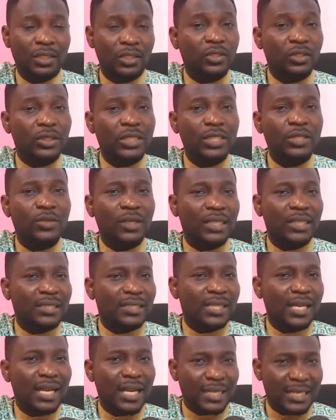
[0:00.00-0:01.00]
you need to
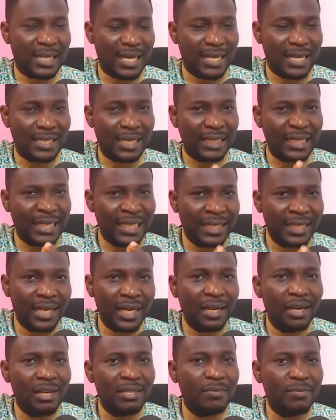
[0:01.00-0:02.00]
understand that there's an
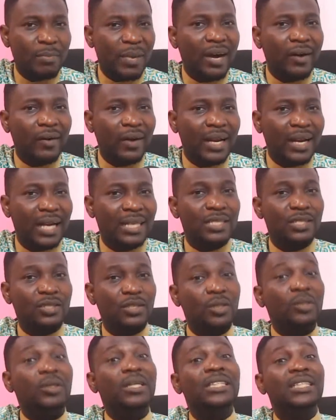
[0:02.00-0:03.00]
inherent power that
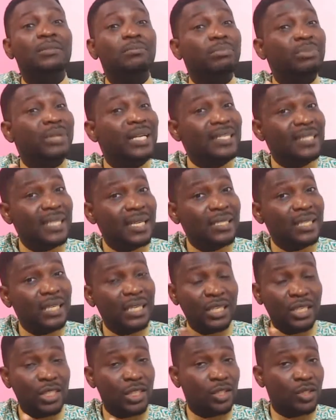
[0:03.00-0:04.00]
is already present
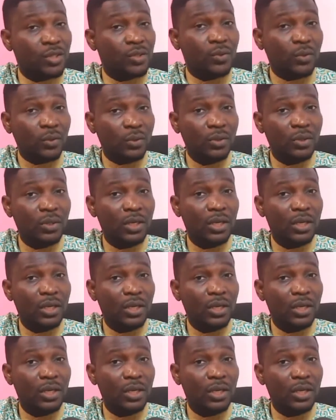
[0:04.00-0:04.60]
in you